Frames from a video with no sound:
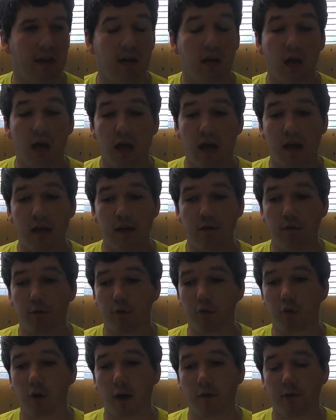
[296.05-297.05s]
And, and even
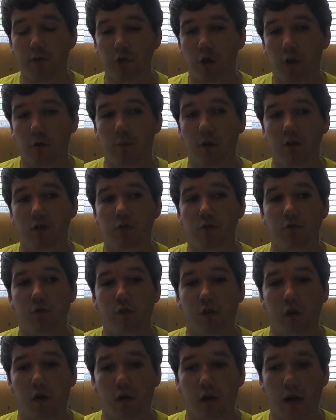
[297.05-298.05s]
if you don't have a dark monster in
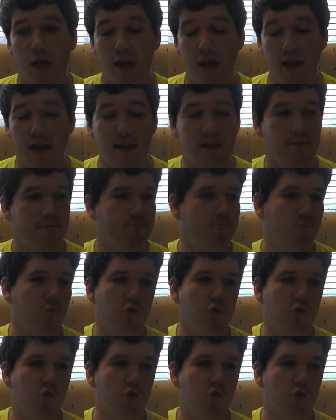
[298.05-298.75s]
your hand,